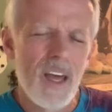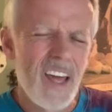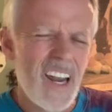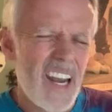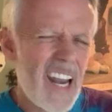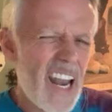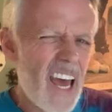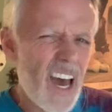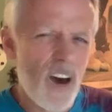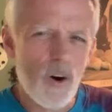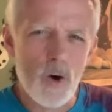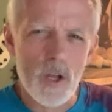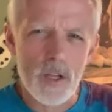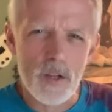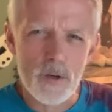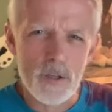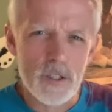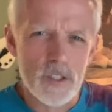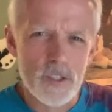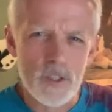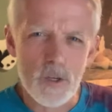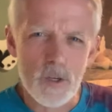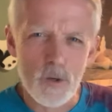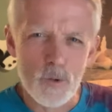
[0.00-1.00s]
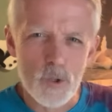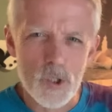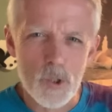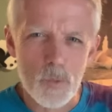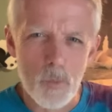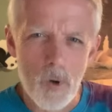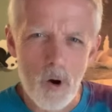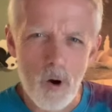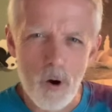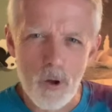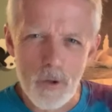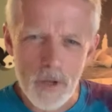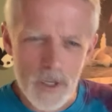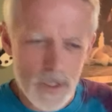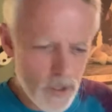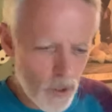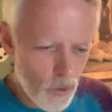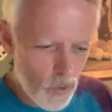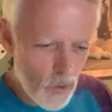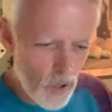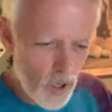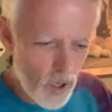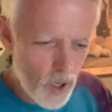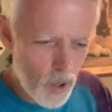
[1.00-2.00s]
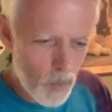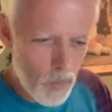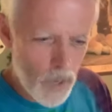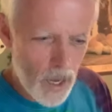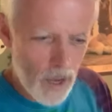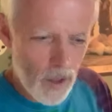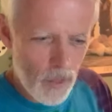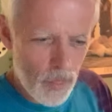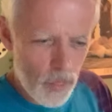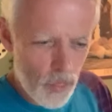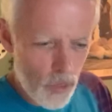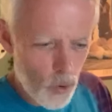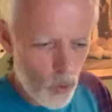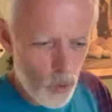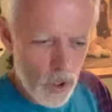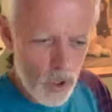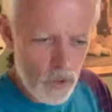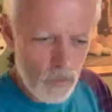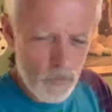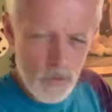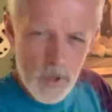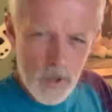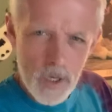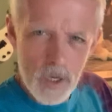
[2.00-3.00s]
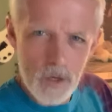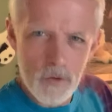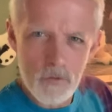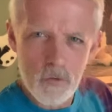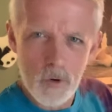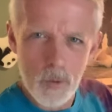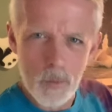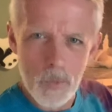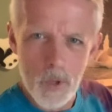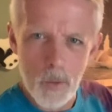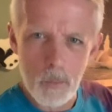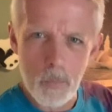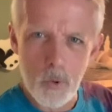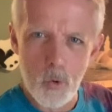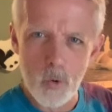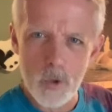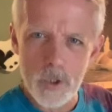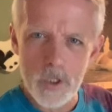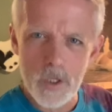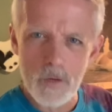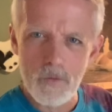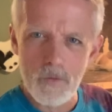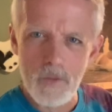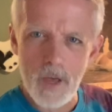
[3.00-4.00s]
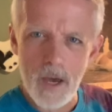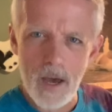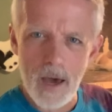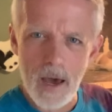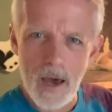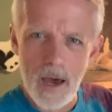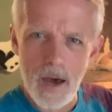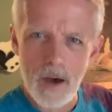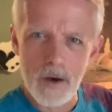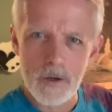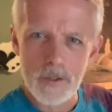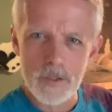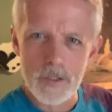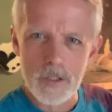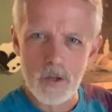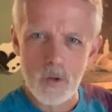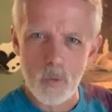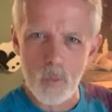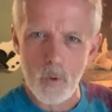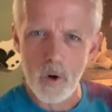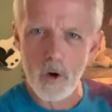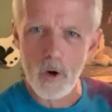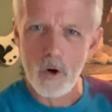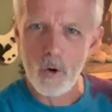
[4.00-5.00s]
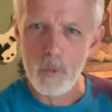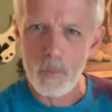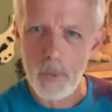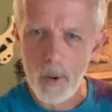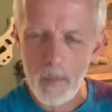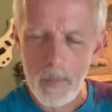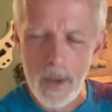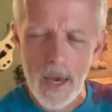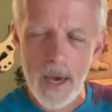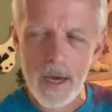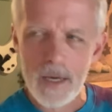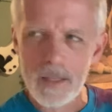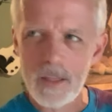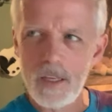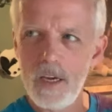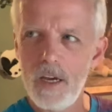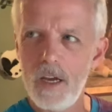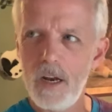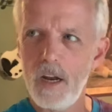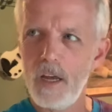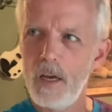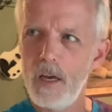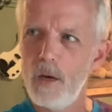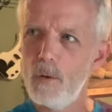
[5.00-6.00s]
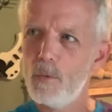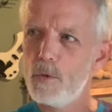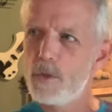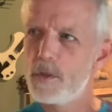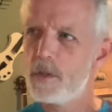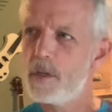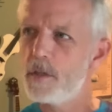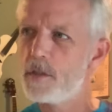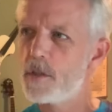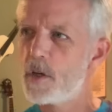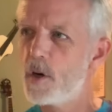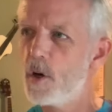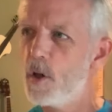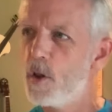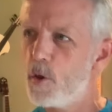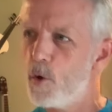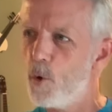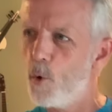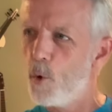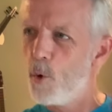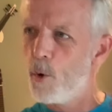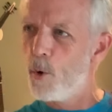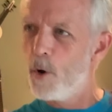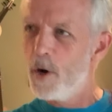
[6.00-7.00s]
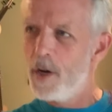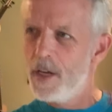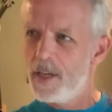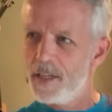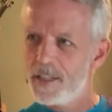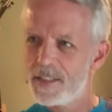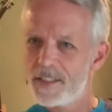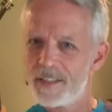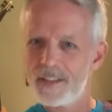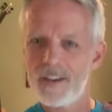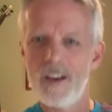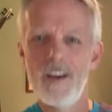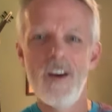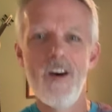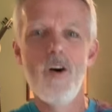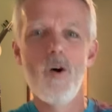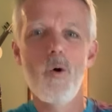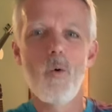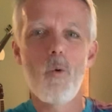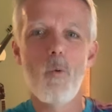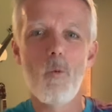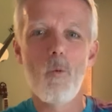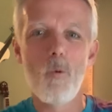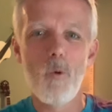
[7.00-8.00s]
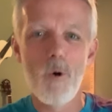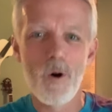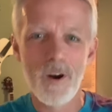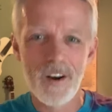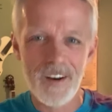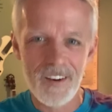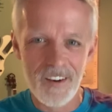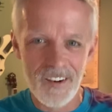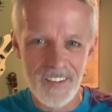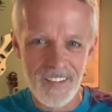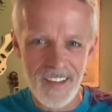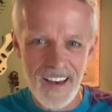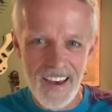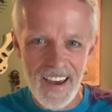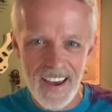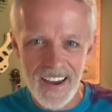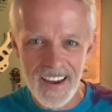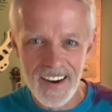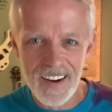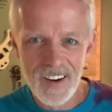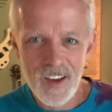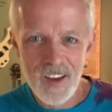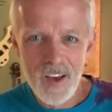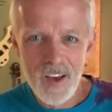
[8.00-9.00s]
Now it looks so small. It's only about 30 feet from the porch of that house to the road, but back then it was this glorious wonderland.